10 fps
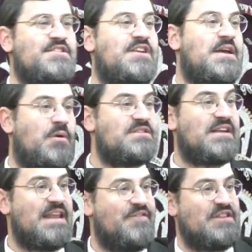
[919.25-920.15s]
So he wants to
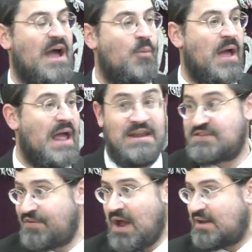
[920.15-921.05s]
leave it that way, and
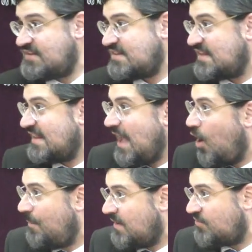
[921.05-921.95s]
it's fine because it's going to get
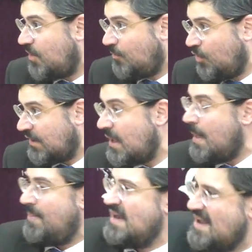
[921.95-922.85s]
hot by tomorrow morning,
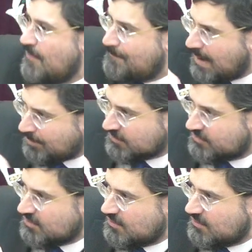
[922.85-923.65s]
but it never bubbled.